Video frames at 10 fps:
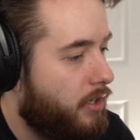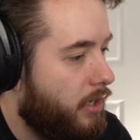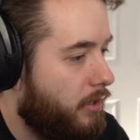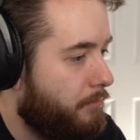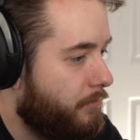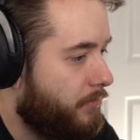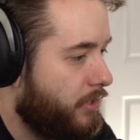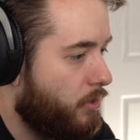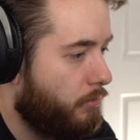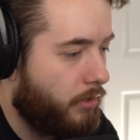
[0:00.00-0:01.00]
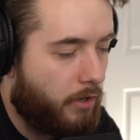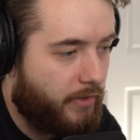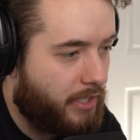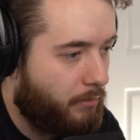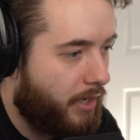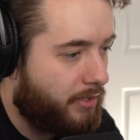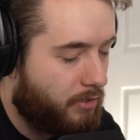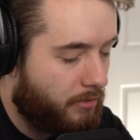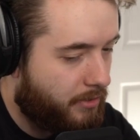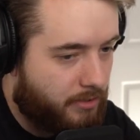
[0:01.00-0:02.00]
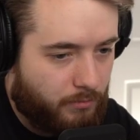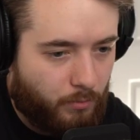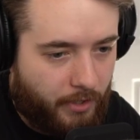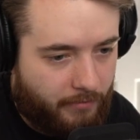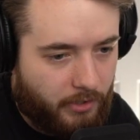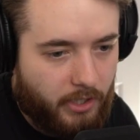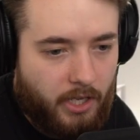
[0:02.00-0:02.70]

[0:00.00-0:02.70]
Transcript: Um, there's no one live anyway, so it's whatever.